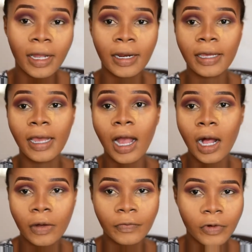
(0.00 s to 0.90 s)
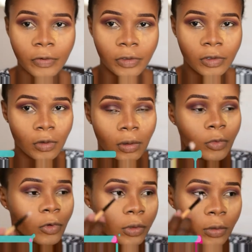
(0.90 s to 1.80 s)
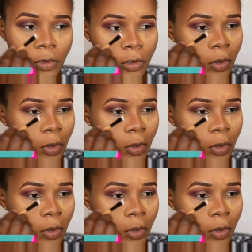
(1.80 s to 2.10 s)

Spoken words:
like half crease, so I'm not going